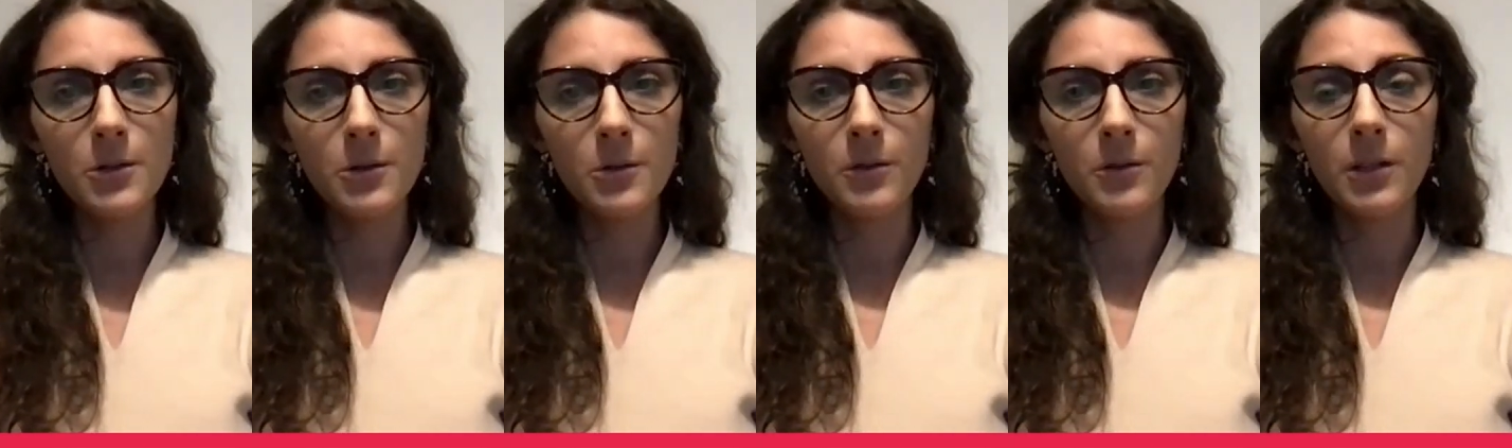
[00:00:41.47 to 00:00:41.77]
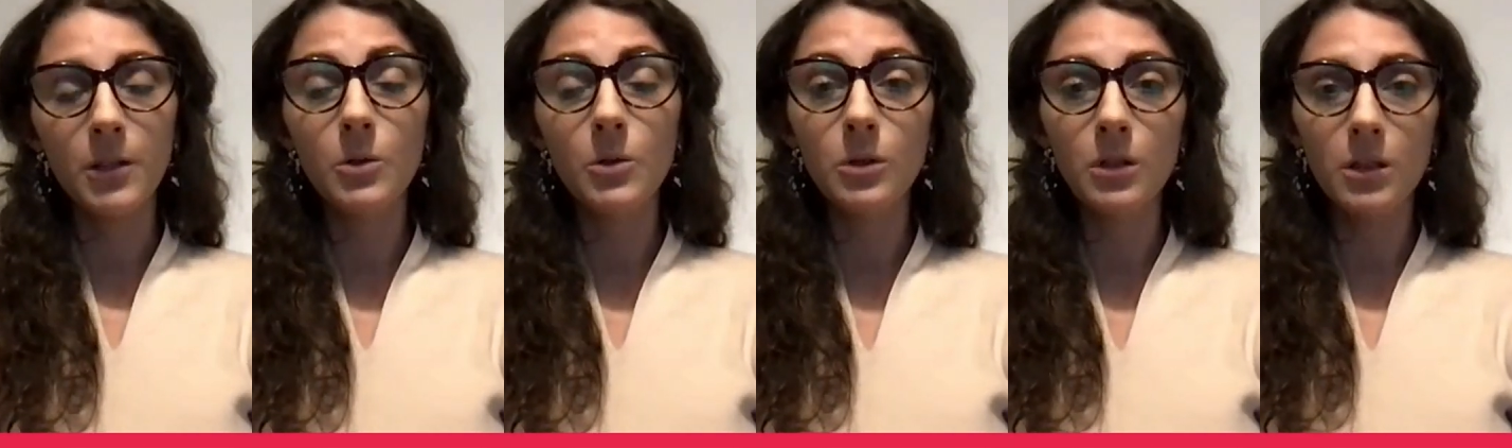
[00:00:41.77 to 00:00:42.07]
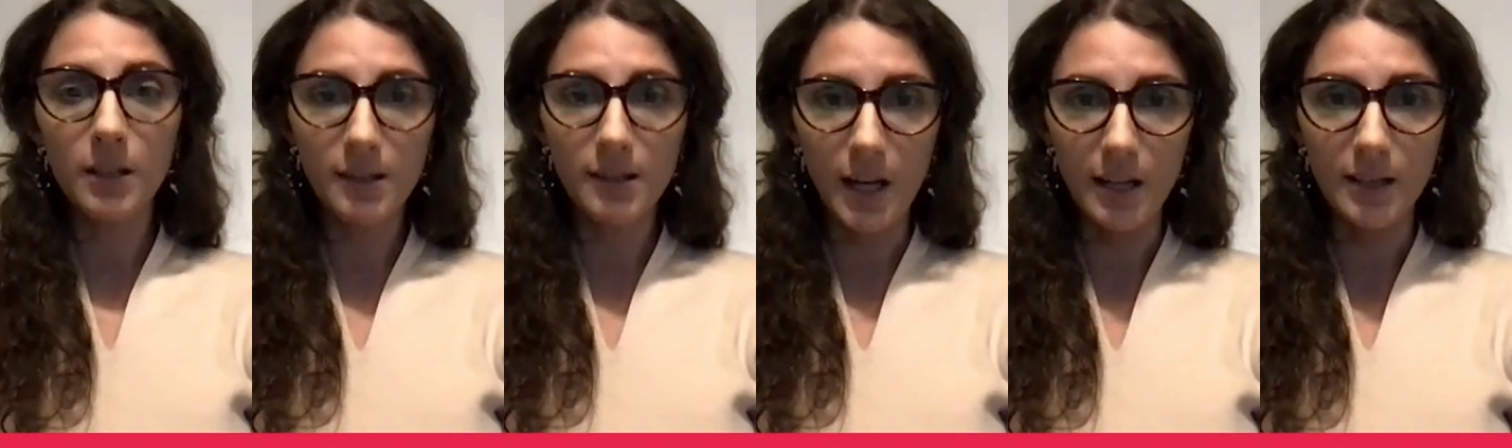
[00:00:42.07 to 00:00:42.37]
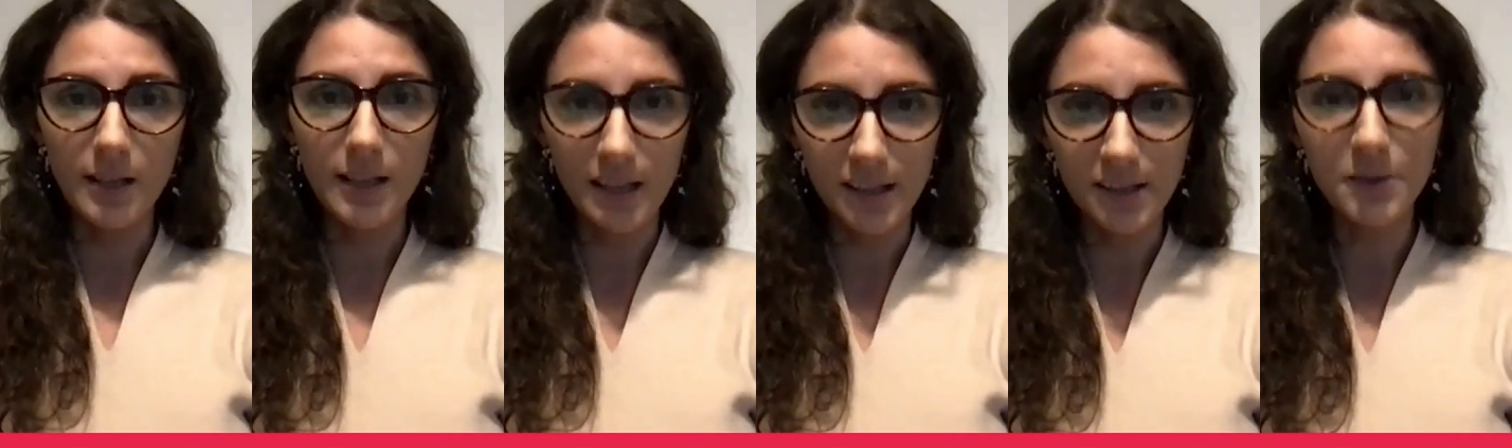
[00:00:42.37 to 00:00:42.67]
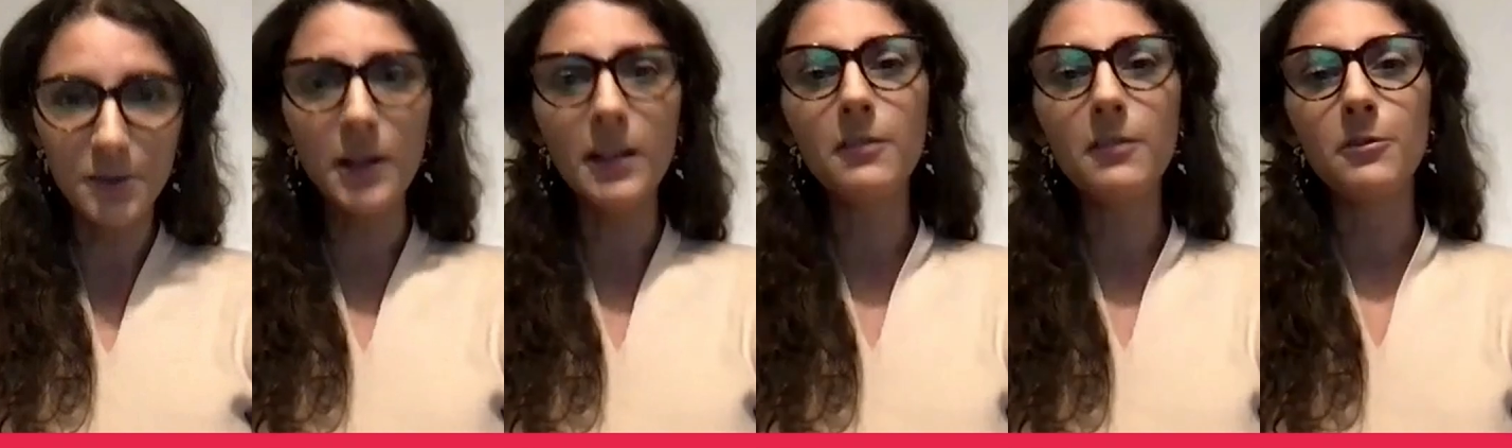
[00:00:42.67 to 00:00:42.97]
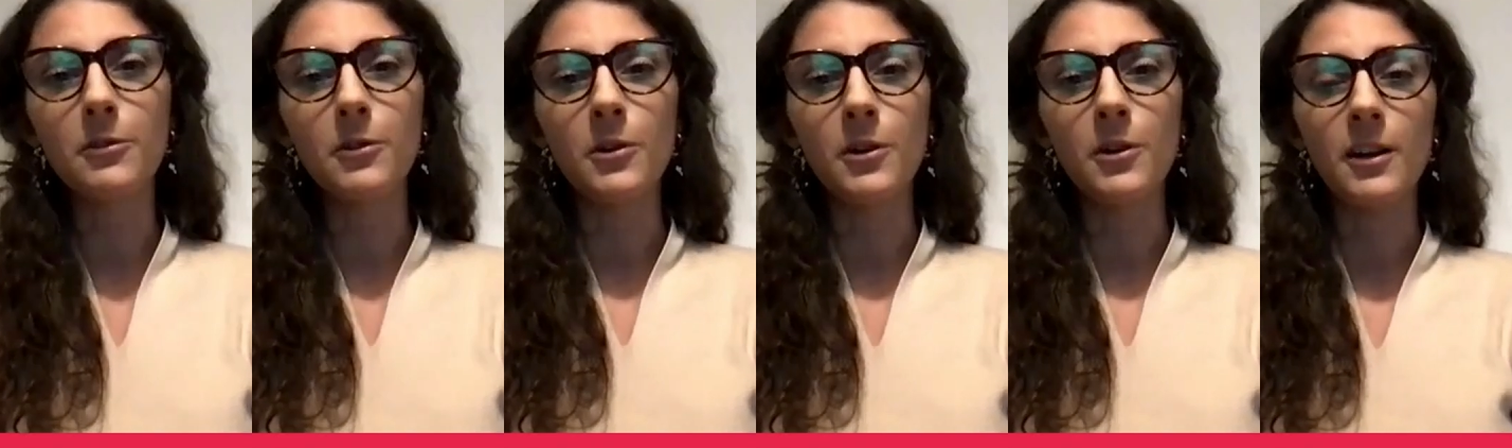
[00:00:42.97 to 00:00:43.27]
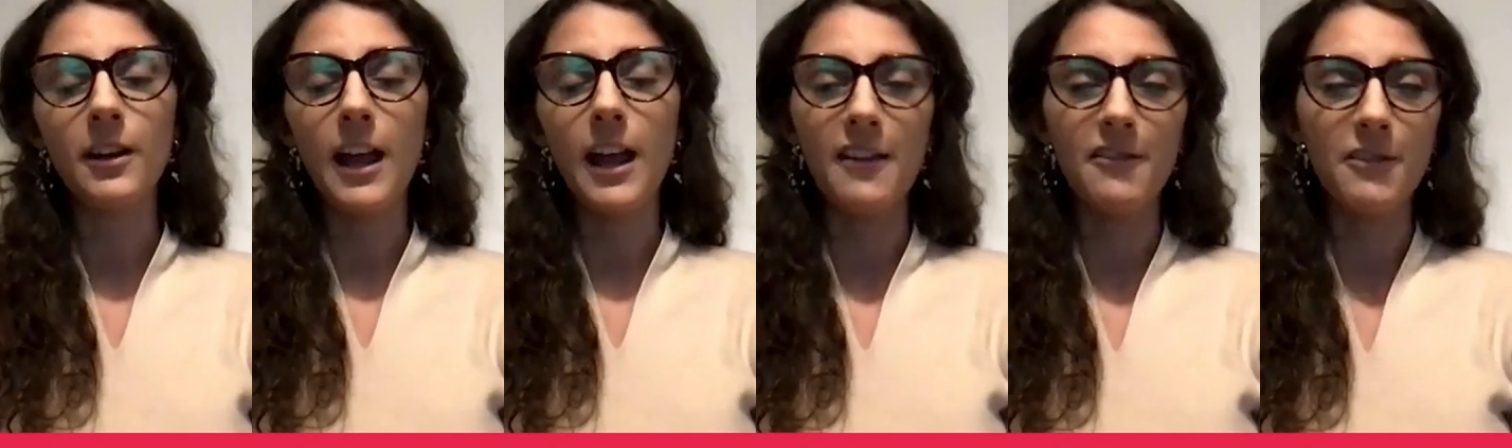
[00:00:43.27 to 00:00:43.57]
to Tigullio Design District
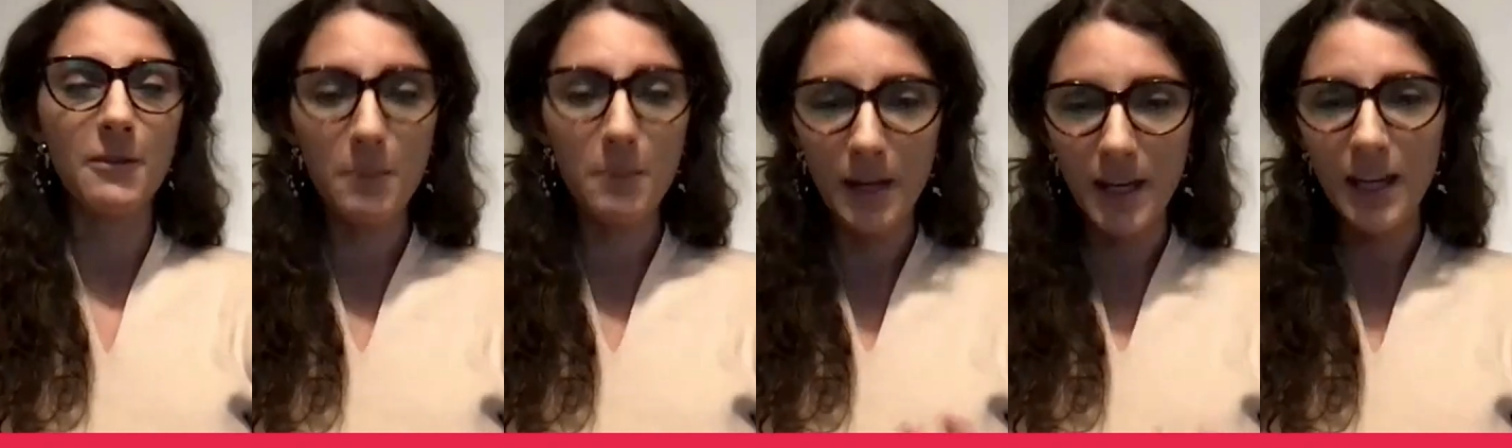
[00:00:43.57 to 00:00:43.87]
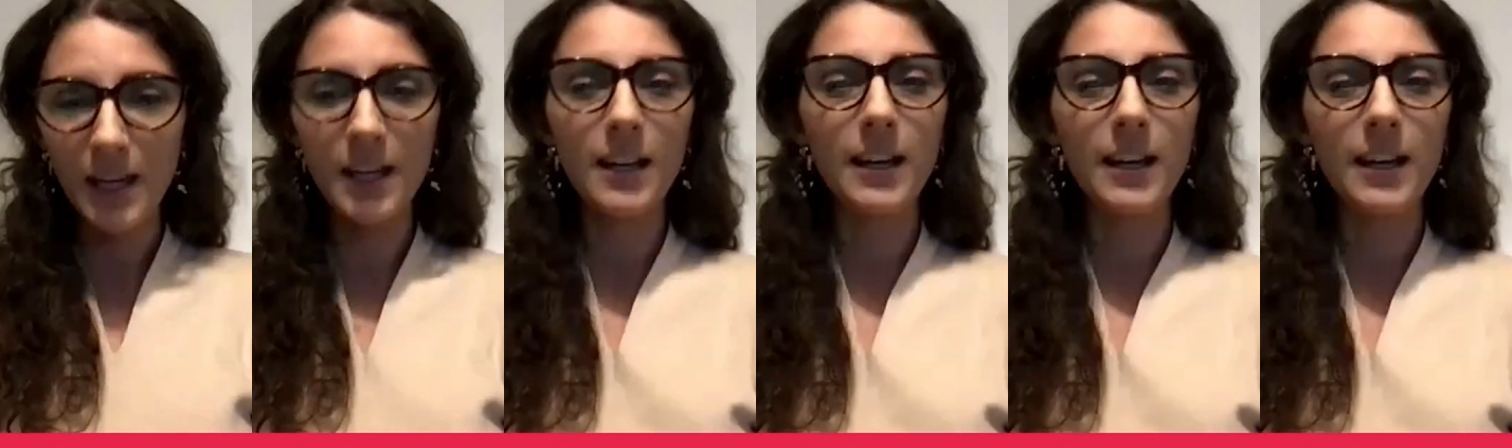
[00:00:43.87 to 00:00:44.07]
for having me.